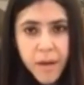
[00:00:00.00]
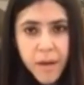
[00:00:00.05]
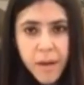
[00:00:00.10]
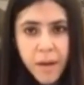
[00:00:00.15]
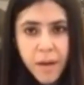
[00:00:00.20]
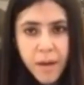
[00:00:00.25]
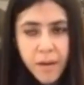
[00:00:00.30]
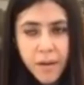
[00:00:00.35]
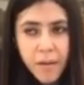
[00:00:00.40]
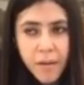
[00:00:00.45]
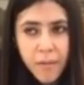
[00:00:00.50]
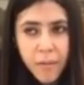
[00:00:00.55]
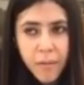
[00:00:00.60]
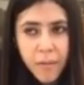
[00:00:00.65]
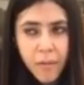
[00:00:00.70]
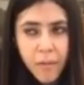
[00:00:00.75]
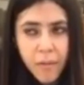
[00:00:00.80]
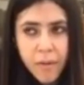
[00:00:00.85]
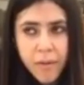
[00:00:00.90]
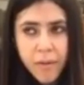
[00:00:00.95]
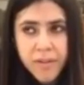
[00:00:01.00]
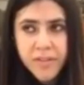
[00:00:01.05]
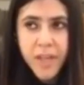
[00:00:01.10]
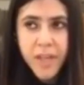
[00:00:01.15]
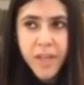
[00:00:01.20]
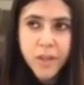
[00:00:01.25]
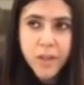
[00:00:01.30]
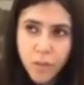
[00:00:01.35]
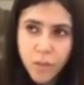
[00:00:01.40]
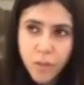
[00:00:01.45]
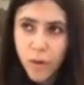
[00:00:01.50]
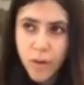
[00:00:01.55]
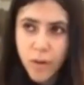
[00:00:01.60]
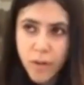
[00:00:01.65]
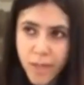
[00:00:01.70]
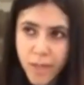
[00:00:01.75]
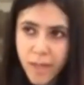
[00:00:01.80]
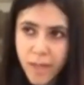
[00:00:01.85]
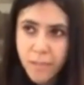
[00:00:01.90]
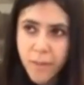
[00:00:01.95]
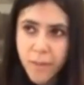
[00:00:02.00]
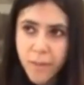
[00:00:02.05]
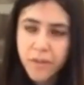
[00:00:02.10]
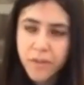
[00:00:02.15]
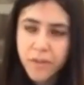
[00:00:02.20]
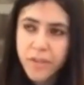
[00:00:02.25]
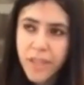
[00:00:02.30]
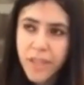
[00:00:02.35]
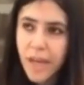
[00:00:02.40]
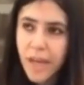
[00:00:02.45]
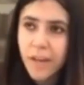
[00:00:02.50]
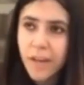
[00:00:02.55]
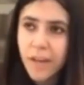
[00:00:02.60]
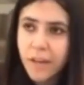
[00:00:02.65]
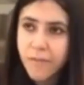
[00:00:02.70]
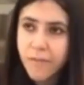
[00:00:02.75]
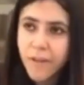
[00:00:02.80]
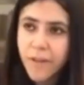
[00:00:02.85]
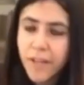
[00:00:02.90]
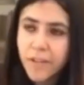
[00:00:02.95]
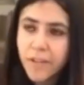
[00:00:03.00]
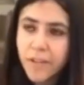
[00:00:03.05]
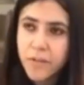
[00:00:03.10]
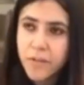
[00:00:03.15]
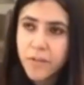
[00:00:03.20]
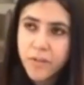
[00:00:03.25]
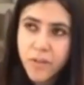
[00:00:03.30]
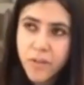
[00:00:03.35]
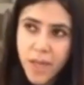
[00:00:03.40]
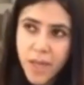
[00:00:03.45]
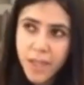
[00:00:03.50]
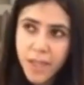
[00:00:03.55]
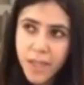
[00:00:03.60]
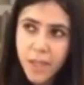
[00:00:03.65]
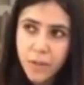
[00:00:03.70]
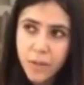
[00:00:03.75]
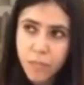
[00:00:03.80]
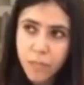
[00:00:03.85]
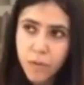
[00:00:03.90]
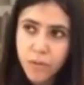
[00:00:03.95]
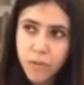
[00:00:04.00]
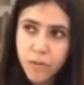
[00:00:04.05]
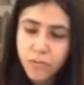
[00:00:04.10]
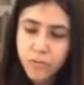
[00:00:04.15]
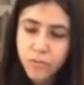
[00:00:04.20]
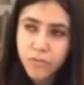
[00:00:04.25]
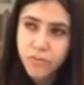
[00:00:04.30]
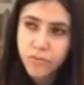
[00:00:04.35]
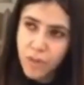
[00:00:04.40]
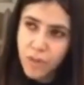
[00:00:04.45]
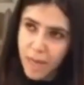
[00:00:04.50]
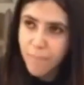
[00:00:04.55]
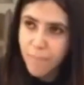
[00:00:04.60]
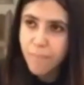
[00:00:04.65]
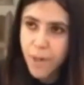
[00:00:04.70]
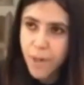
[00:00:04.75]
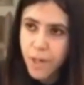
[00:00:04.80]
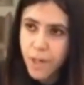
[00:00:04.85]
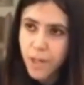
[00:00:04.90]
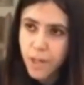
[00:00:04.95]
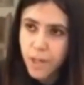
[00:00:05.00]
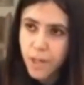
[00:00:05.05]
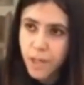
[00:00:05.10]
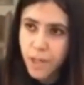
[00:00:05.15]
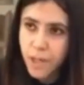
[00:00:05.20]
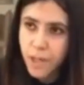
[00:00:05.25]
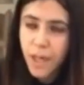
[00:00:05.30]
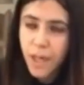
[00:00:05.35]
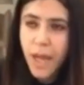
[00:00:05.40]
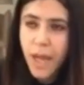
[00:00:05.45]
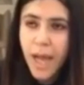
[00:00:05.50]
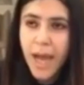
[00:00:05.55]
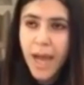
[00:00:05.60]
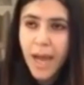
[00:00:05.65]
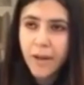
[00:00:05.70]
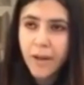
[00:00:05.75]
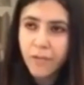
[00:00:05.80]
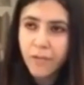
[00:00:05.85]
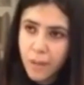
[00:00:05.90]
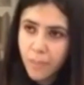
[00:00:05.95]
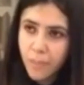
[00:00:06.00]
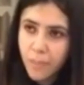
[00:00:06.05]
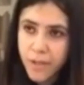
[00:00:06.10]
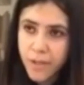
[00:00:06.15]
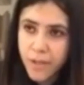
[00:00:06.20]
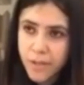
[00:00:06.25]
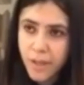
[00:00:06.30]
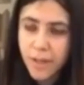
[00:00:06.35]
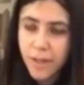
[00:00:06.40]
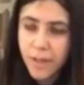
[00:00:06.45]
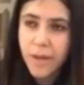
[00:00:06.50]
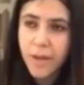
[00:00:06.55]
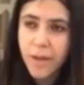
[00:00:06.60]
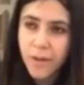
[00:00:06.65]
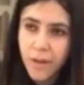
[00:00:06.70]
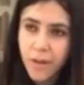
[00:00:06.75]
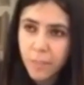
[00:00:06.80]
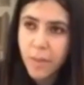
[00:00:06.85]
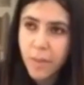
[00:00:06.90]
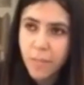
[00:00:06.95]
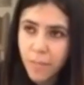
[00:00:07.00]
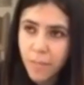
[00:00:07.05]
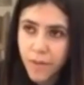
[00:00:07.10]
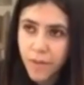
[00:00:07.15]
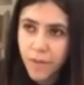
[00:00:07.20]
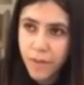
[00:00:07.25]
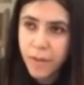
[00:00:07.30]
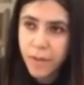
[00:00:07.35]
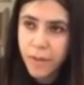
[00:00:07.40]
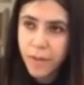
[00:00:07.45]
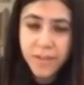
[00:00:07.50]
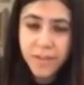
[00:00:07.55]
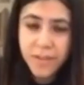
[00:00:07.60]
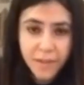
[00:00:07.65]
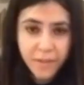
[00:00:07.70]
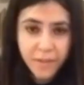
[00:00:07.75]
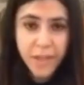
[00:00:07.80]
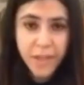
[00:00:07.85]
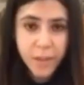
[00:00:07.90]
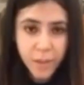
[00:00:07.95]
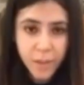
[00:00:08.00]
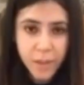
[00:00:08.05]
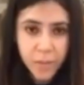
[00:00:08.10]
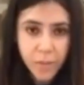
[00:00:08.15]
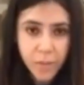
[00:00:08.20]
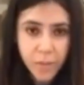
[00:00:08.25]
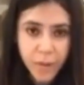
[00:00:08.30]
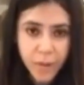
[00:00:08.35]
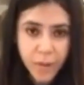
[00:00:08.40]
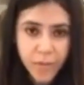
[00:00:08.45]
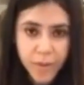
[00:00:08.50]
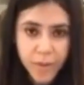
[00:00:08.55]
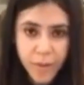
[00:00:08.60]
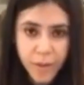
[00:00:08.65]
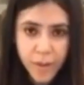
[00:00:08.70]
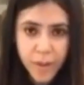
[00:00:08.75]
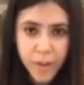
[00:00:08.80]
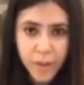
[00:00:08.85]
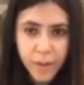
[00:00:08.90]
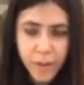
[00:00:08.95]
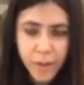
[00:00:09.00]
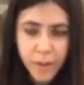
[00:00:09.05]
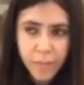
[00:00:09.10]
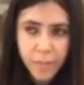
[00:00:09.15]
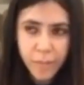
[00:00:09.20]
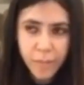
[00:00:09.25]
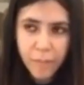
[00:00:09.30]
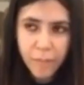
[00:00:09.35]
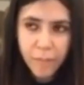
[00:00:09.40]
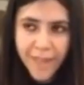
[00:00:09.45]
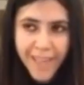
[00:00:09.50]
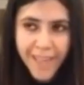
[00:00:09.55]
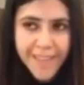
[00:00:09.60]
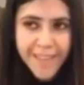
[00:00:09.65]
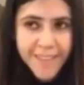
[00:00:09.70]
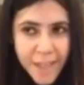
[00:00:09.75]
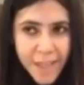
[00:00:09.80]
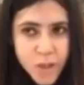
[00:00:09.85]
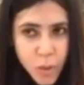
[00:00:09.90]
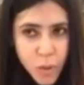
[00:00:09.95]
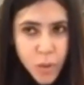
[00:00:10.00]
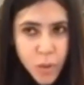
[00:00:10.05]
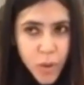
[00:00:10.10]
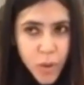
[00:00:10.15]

uh, or sexual content because the irony of it is you're saying that you want to rape a girl and rape her son and rape her mother, her 71 year old mother, for making sexual